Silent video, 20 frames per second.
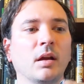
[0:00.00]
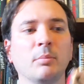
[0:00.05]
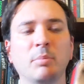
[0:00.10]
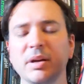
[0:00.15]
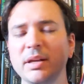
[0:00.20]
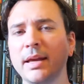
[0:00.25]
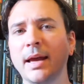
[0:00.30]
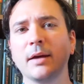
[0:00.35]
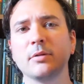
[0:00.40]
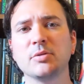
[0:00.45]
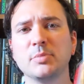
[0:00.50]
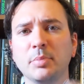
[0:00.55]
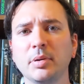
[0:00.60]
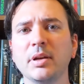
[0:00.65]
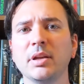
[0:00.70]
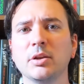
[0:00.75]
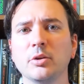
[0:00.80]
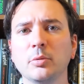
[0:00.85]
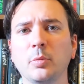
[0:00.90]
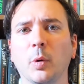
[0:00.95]
yeah, it was a pretty
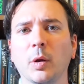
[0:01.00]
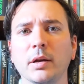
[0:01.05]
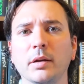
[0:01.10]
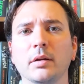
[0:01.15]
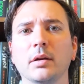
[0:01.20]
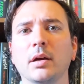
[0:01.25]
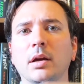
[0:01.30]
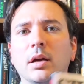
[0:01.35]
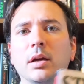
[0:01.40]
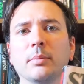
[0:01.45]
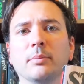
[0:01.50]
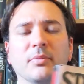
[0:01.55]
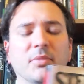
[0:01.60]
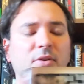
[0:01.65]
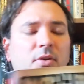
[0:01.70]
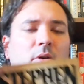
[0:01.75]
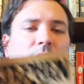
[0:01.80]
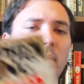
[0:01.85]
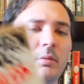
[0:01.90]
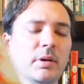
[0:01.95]
good one.
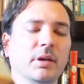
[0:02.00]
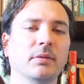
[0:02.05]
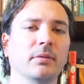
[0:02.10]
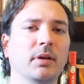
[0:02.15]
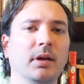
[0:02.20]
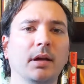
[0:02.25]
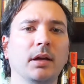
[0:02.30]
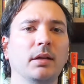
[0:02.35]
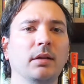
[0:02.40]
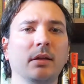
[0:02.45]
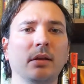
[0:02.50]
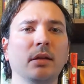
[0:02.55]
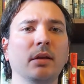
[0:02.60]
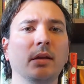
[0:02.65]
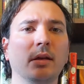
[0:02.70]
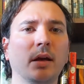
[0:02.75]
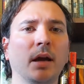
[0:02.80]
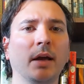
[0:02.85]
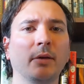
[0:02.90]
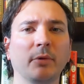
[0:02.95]
So anyway,
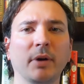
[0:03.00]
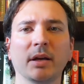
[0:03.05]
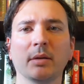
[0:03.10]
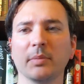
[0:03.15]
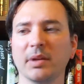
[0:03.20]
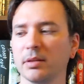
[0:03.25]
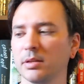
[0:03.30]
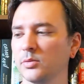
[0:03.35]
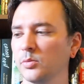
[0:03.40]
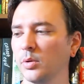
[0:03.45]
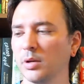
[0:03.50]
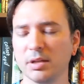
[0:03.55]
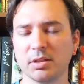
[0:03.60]
I recommend this one.